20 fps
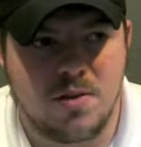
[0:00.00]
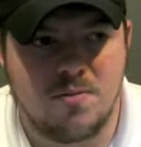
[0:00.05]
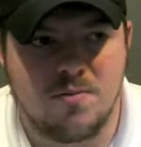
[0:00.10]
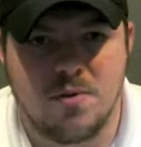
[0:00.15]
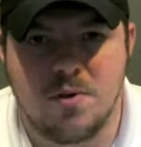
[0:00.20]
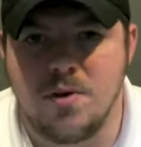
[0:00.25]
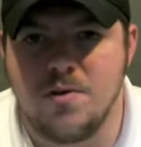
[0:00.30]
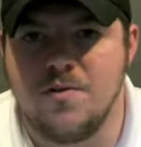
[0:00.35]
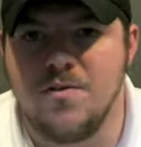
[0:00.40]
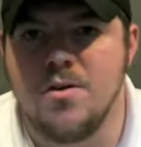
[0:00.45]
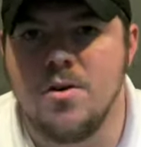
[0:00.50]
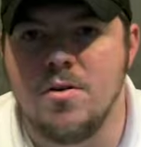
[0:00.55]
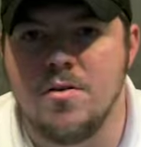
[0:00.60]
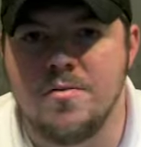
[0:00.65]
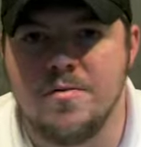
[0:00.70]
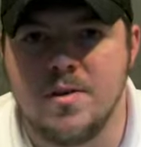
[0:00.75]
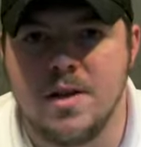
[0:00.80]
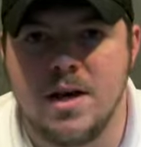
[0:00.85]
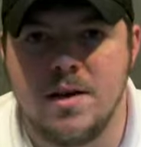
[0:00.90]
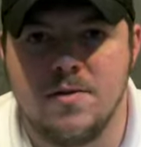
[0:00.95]
very full
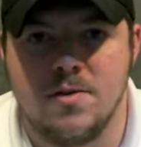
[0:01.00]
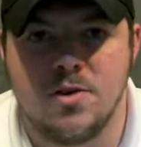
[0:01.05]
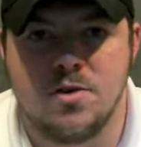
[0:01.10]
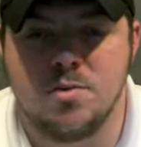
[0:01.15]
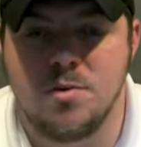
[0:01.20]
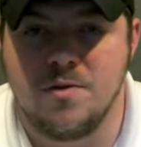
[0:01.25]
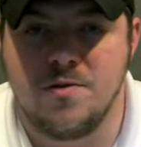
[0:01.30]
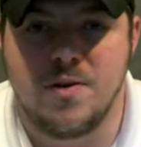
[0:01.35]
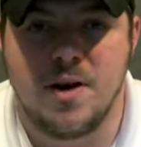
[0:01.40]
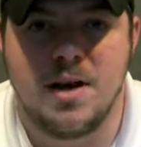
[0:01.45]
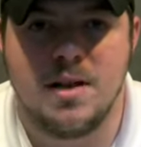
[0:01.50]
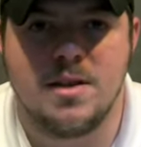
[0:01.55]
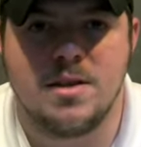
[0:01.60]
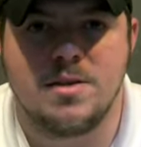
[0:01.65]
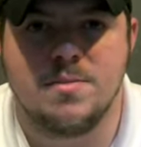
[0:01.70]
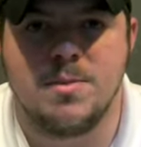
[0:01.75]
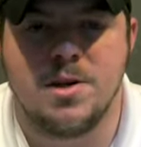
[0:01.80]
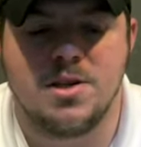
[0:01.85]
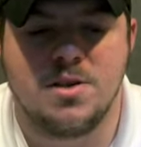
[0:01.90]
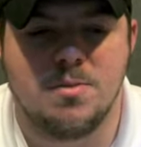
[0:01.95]
flavors will find
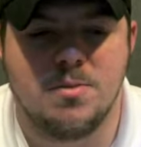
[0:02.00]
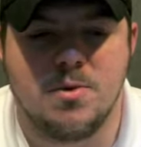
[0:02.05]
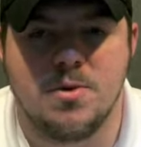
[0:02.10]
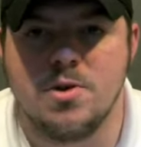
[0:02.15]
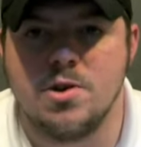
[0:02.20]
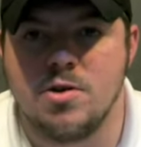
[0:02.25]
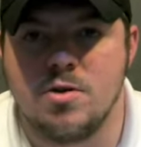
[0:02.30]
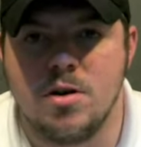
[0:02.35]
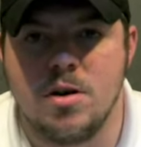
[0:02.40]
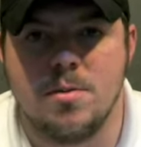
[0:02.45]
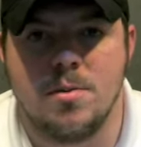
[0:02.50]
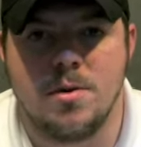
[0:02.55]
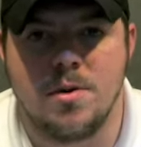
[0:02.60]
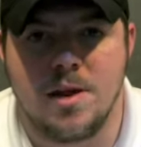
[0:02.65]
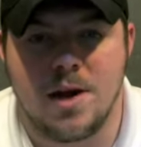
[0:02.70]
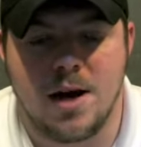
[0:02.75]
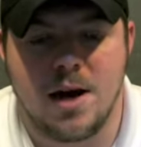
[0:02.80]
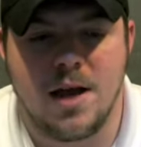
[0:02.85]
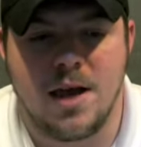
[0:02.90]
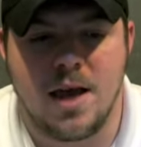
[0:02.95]
this much more enjoyable
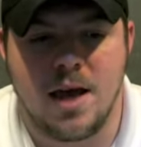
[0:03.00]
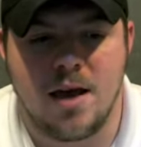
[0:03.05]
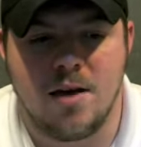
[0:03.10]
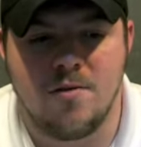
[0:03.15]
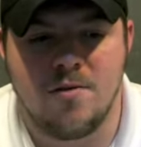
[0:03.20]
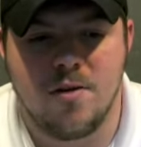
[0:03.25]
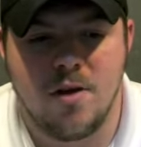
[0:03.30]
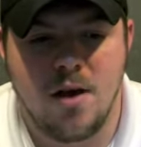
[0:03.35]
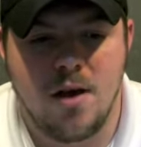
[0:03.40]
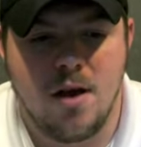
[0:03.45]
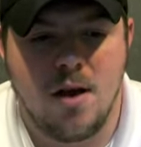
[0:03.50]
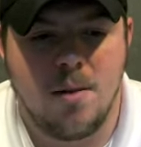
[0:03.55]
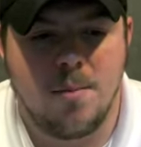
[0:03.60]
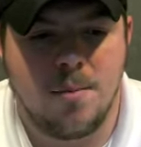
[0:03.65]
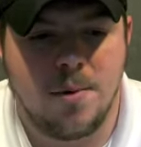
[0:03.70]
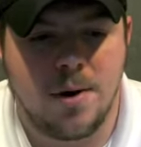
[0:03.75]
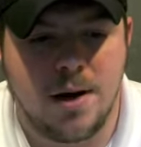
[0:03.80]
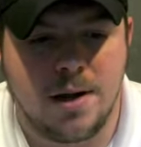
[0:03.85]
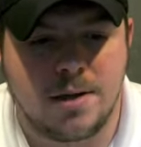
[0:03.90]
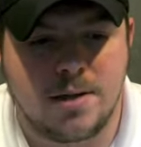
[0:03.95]
than I have.
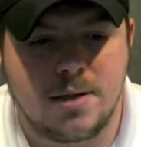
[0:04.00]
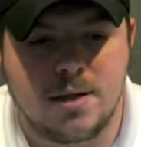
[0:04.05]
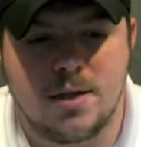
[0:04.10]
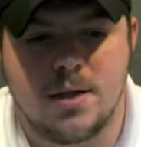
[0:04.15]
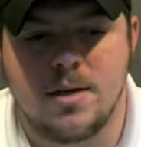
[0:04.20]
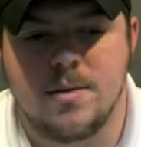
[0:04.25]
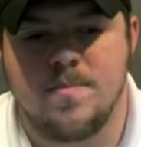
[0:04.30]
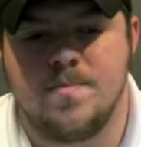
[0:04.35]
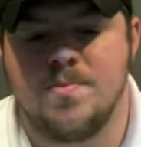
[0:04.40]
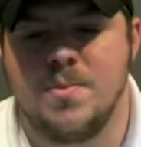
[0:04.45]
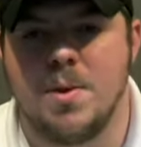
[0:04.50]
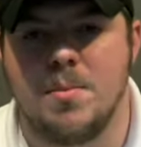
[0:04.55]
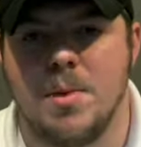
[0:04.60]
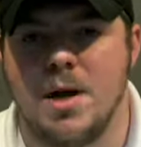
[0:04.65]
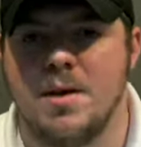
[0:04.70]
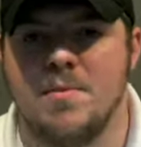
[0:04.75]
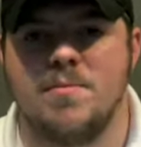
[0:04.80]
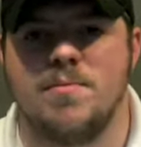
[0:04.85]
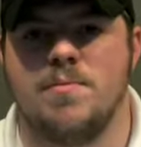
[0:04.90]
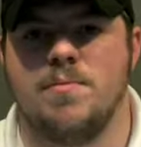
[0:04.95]
But uh,
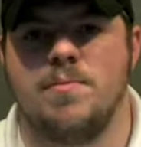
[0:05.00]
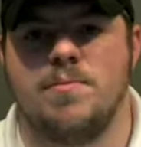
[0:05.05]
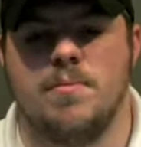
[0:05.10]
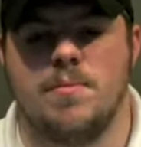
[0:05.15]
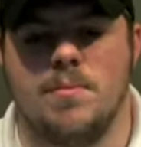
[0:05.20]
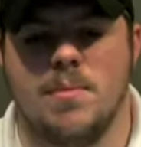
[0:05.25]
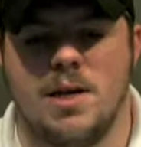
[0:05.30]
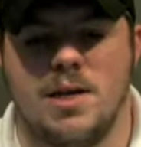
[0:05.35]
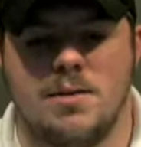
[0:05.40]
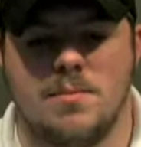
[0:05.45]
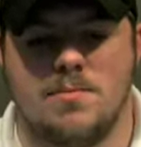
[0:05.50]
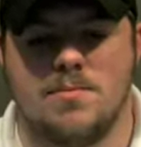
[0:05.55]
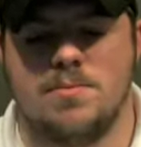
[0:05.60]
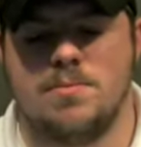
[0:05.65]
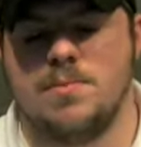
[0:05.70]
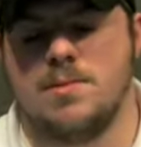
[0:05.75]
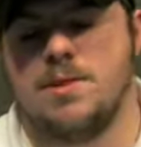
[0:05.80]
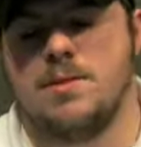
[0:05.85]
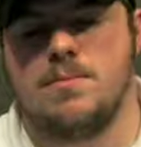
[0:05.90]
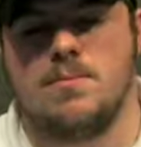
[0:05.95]
my my
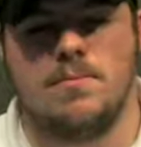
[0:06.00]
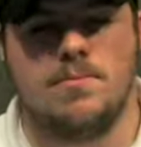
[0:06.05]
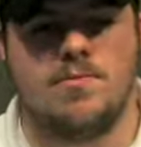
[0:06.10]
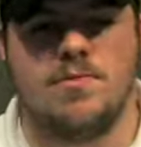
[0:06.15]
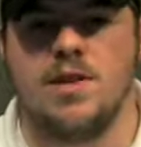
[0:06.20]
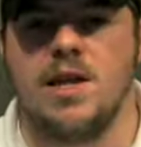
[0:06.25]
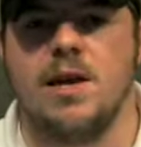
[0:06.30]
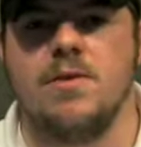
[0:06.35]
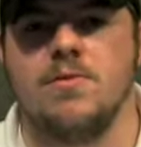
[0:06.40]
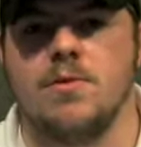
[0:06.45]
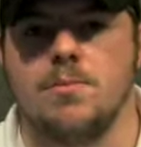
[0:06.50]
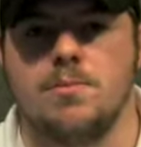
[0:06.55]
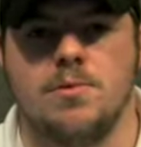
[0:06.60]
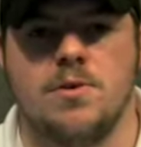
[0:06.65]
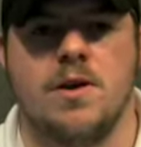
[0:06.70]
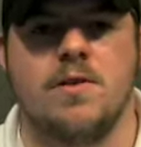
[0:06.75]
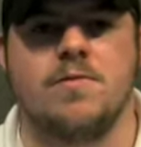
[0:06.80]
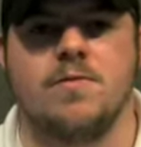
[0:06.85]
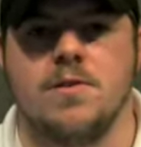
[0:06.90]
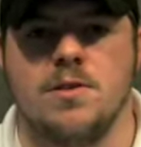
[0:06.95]
flavor
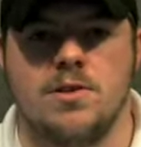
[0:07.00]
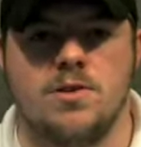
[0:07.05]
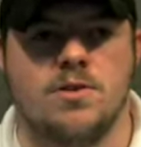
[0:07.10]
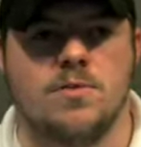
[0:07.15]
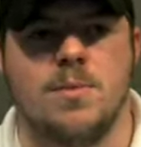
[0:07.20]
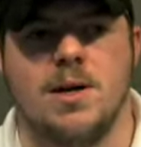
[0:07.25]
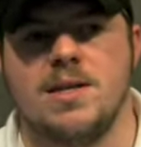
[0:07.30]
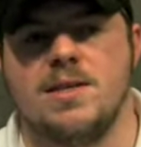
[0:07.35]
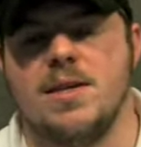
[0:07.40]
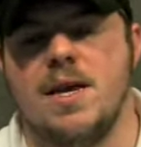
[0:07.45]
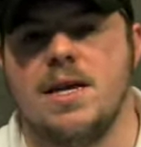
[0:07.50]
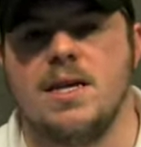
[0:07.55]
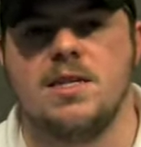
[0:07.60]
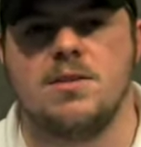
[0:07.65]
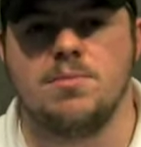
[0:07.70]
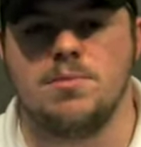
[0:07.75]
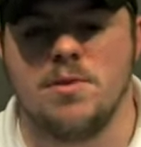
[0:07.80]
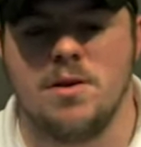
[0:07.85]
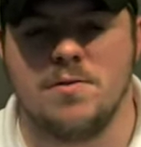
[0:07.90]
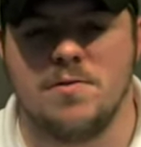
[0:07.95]
preference or my
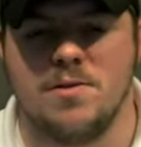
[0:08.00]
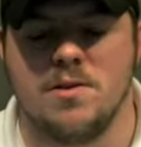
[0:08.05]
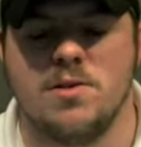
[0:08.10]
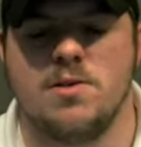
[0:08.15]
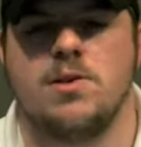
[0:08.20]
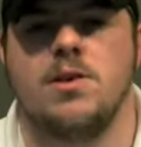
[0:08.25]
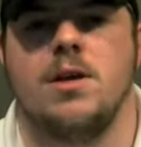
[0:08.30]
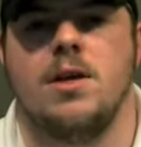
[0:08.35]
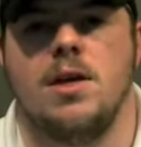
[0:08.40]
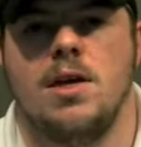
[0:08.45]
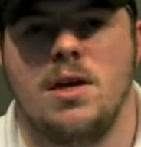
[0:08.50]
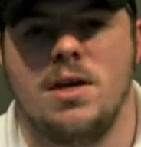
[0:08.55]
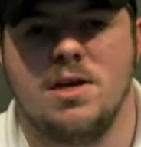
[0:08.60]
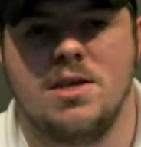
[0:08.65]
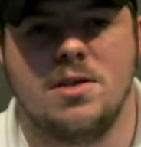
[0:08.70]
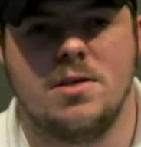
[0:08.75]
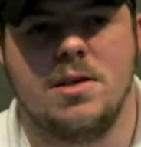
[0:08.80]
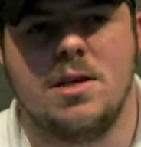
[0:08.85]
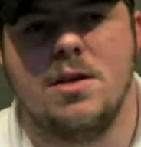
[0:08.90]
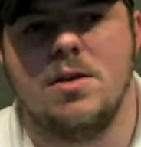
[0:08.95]
taste preference
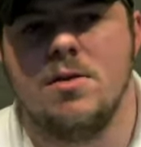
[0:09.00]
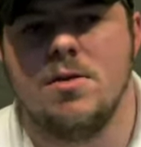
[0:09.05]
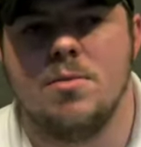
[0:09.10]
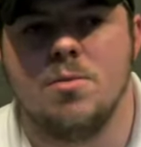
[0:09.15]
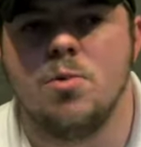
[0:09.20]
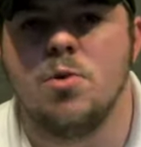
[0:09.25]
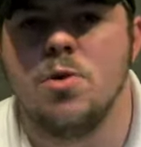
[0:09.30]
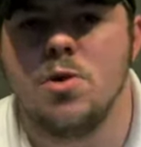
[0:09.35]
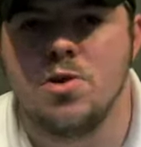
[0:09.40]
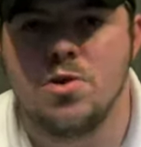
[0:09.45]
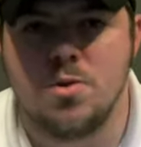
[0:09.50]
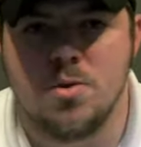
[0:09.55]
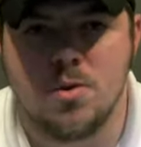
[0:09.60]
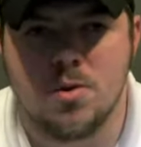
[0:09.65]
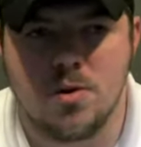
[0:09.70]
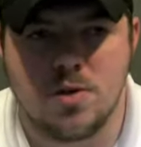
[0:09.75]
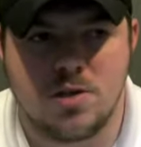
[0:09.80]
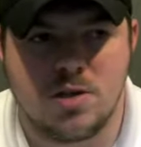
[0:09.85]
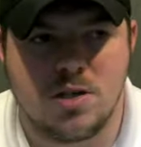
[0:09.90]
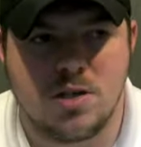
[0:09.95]
is geared more
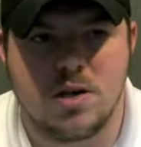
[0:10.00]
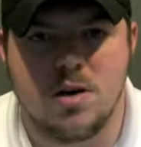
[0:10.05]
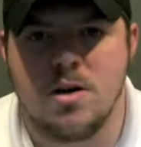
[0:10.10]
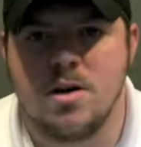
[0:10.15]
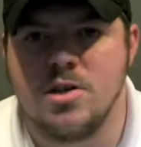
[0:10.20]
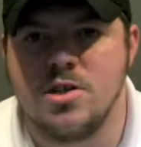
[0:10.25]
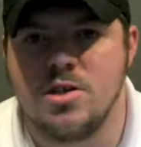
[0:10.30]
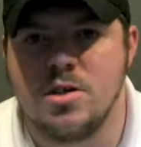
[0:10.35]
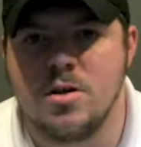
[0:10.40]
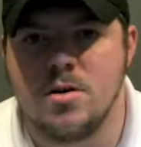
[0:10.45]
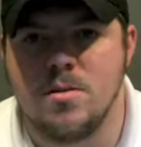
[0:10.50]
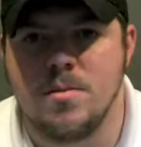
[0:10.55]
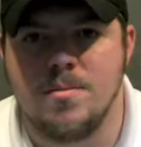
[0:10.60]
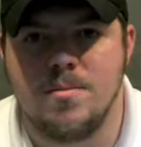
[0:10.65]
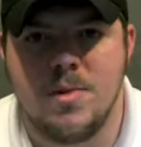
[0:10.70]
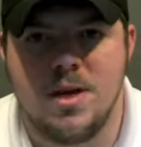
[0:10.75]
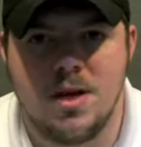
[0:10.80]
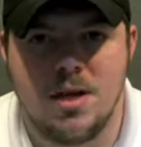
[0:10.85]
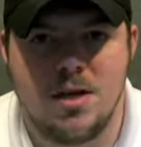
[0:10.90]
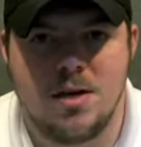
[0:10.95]
towards cigars that are
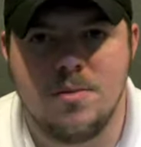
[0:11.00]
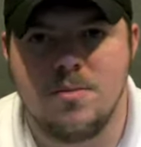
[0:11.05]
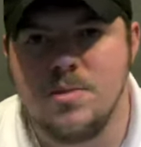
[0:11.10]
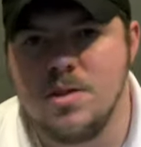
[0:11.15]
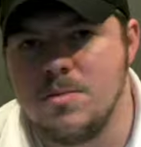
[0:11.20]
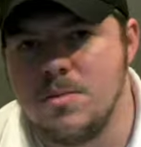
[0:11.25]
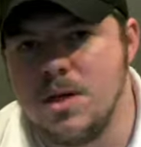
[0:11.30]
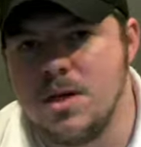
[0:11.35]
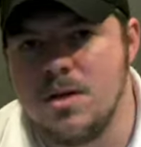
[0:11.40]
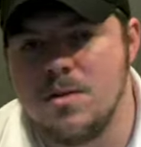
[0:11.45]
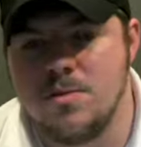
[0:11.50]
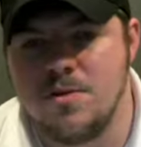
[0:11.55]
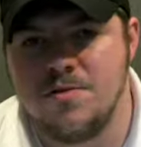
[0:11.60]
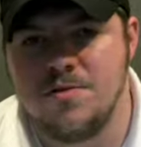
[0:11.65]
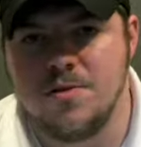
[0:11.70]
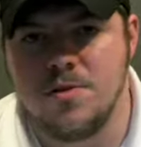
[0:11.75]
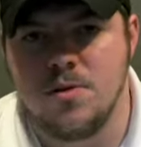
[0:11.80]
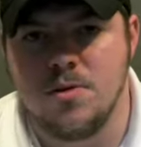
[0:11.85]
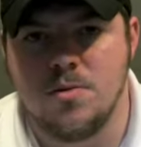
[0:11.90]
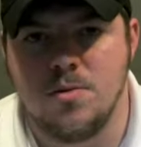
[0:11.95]
medium to medium to
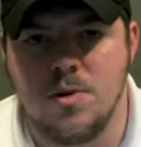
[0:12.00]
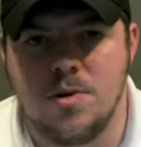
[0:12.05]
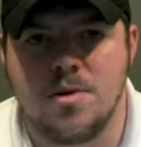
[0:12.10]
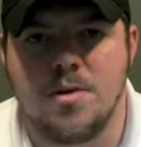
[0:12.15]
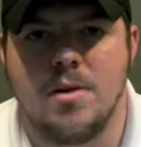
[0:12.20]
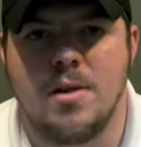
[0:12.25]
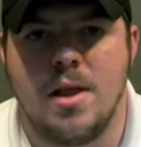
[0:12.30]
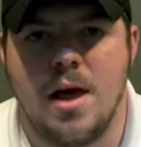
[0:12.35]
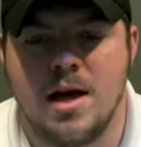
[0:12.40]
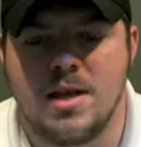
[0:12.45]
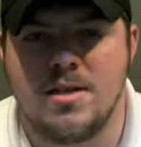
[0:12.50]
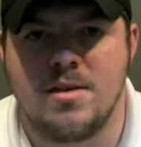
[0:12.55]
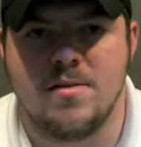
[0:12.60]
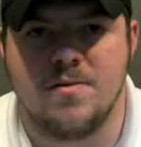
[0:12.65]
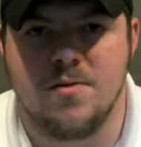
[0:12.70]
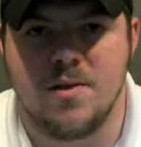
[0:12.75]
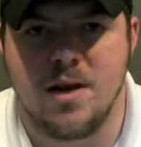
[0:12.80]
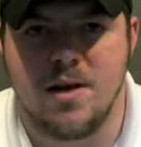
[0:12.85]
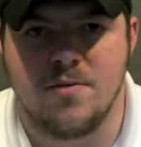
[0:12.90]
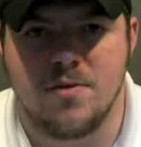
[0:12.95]
full with lots of
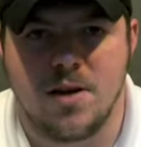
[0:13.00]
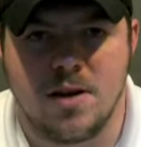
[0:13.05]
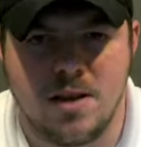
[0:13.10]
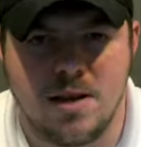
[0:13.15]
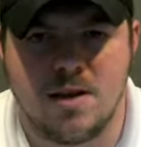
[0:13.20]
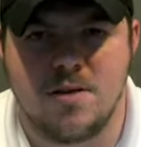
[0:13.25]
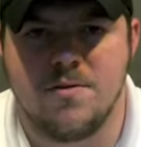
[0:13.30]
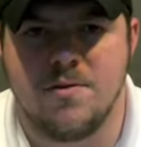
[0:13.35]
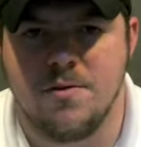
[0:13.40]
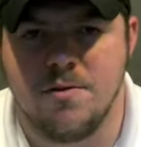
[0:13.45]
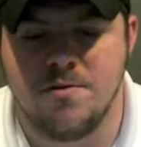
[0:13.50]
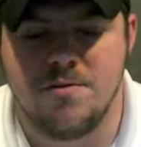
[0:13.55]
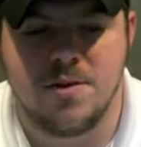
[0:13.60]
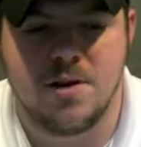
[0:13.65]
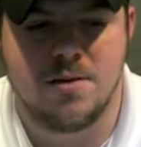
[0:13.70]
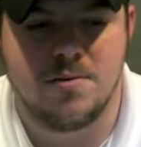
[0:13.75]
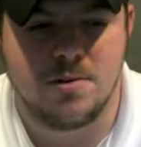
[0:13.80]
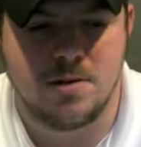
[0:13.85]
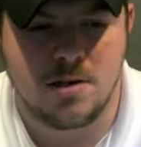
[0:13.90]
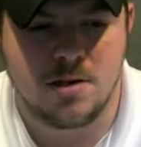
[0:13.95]
flavor. I like a full
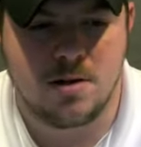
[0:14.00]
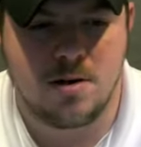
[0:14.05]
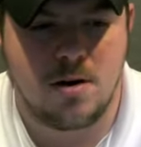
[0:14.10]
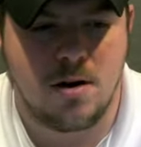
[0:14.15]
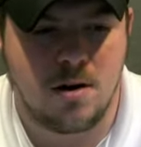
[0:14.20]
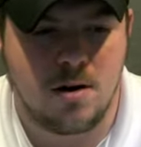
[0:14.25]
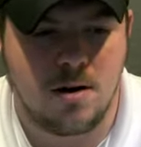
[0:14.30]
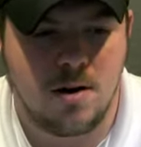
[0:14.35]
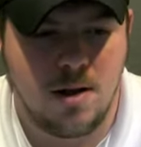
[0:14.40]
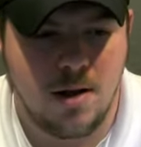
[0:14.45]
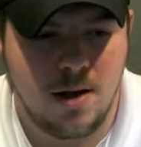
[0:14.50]
flavored cigar.